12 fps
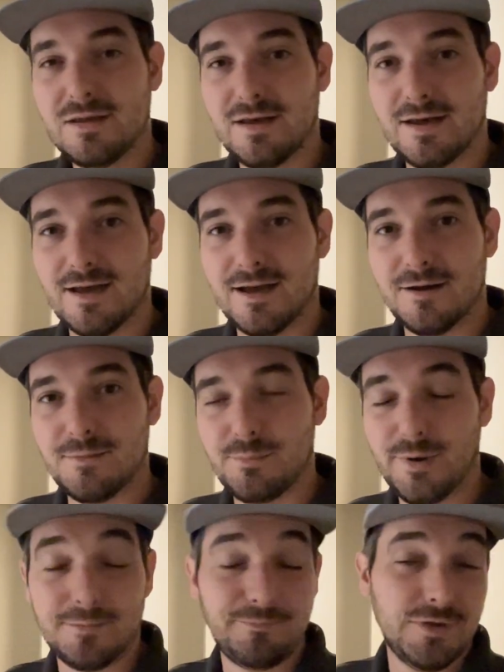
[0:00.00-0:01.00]

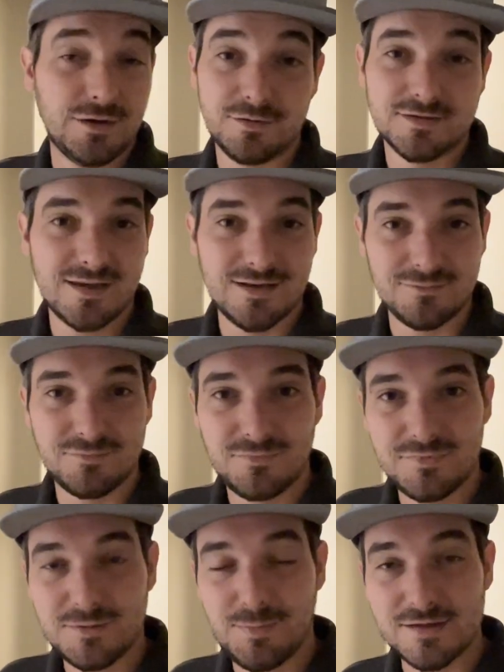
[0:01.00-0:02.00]
But you know, it's kind
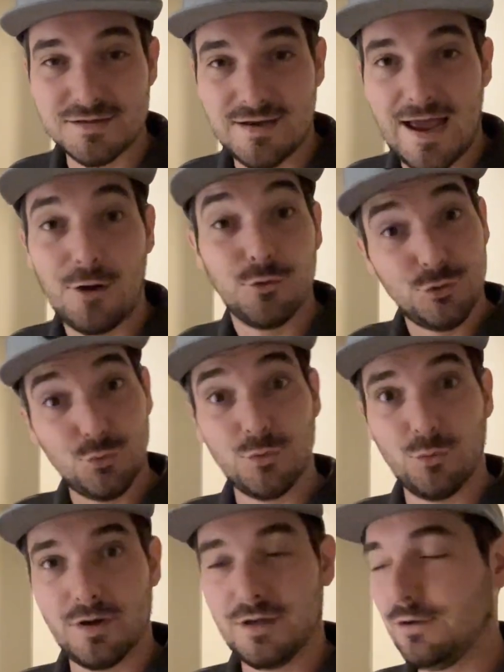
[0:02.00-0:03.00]
of depends on how you would
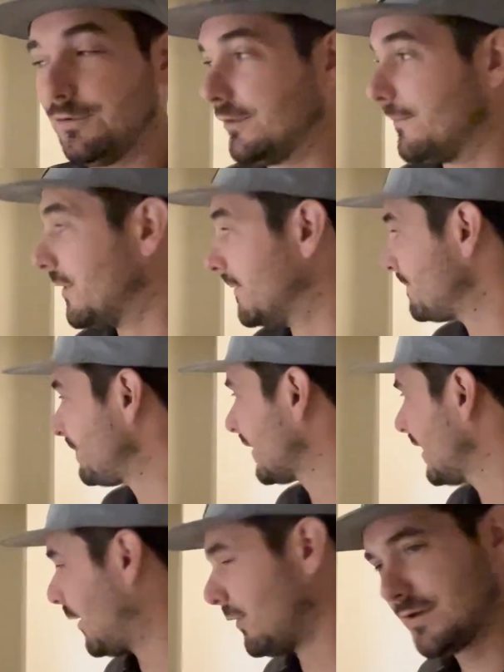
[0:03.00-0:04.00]
want to use it.
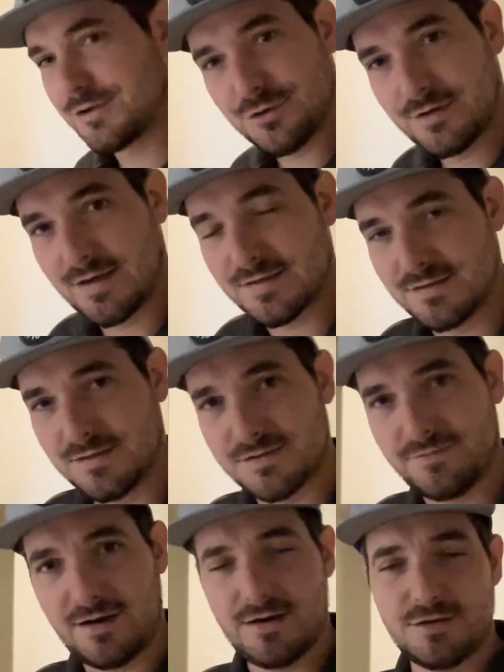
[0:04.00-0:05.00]
But I wanted to show you guys this
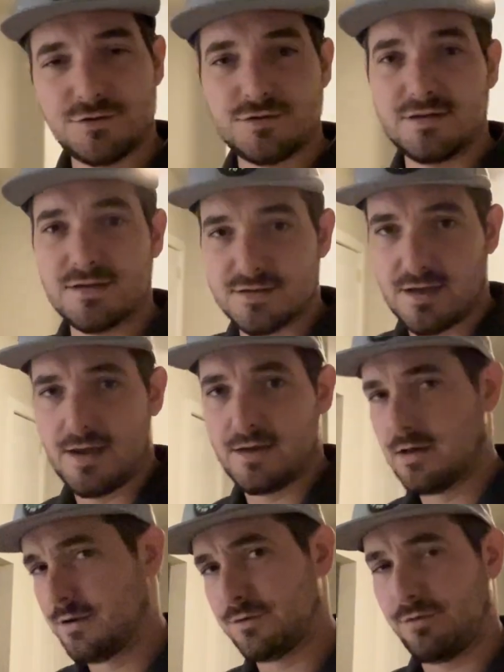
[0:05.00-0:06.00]
very interesting
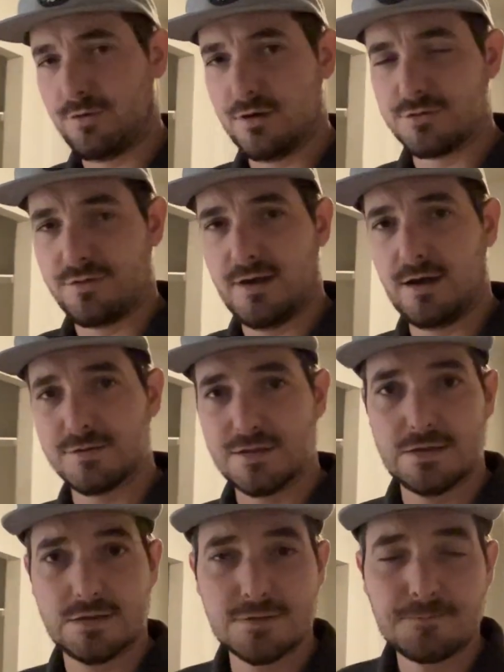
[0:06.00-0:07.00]
design under
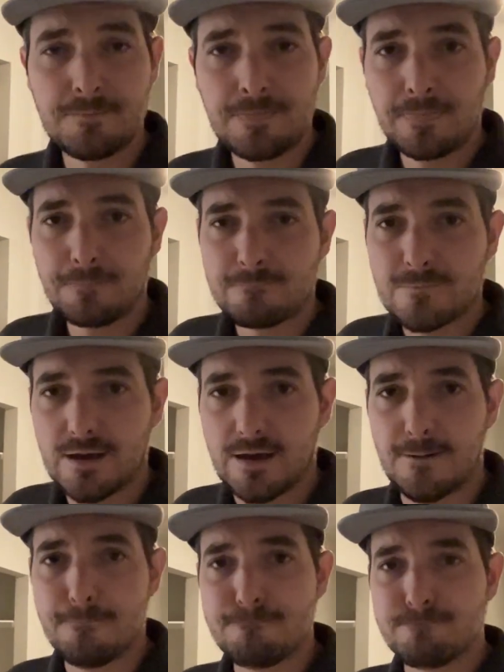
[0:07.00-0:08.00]
300,000.
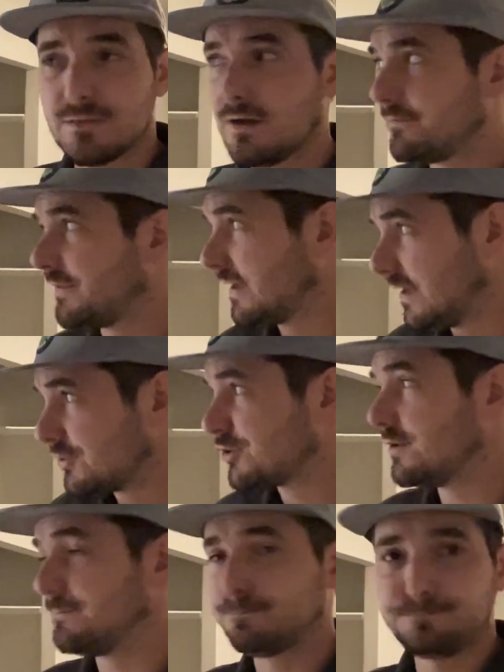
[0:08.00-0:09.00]
Love the
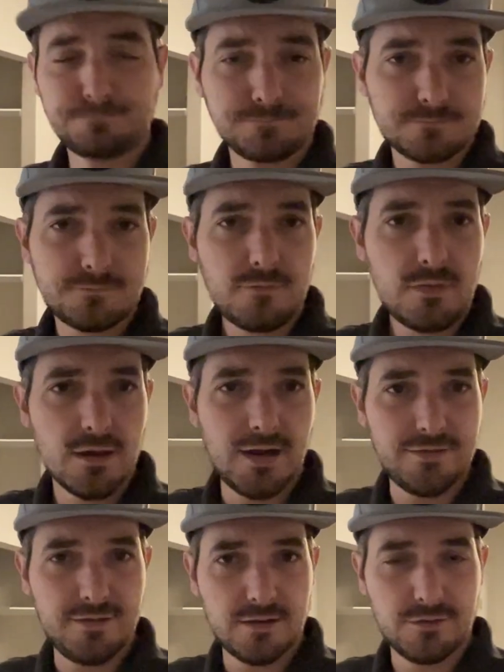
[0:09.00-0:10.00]
kitchen.
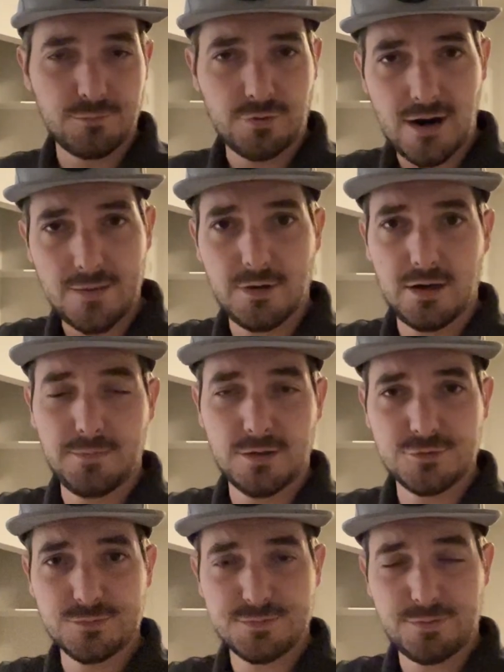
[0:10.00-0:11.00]
I think the primary
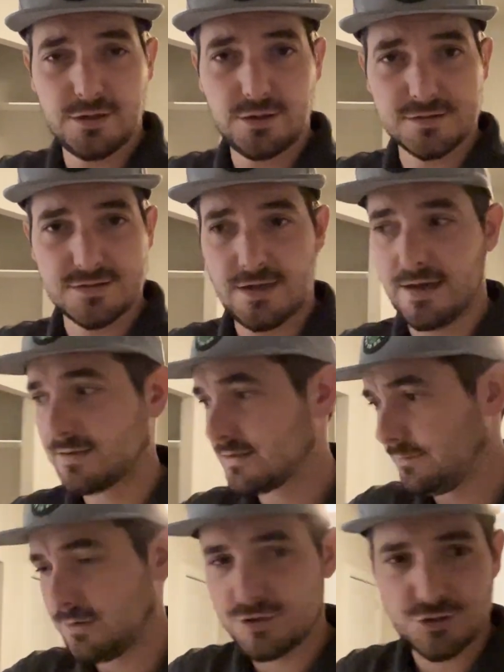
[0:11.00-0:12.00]
bedroom's pretty good size.
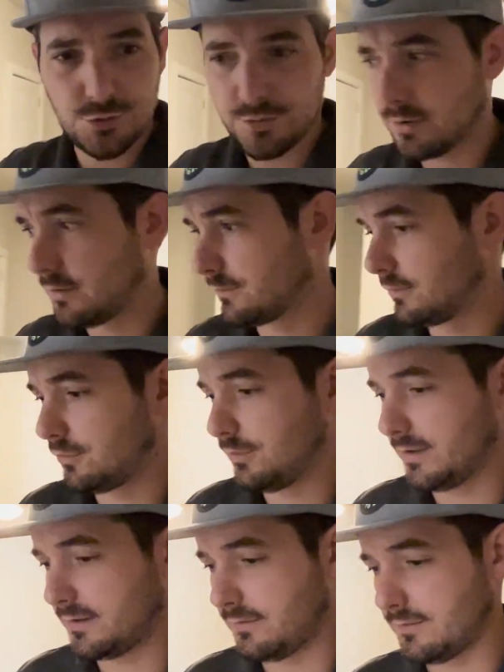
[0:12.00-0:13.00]
Let me show you all real
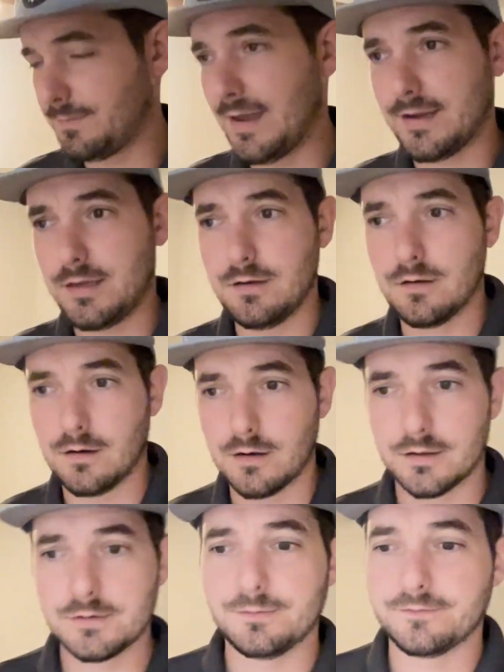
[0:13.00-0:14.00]
quick the
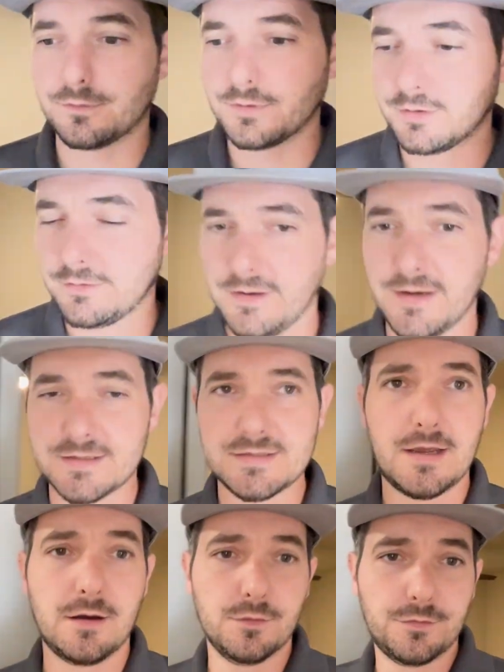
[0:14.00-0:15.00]
backyard before we go to the next
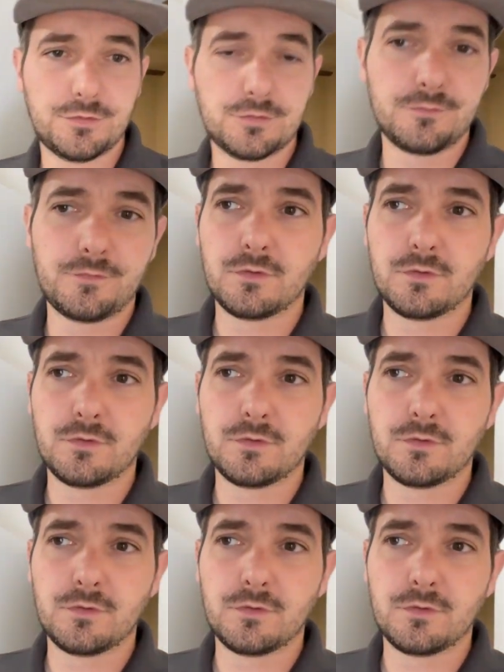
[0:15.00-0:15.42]
house.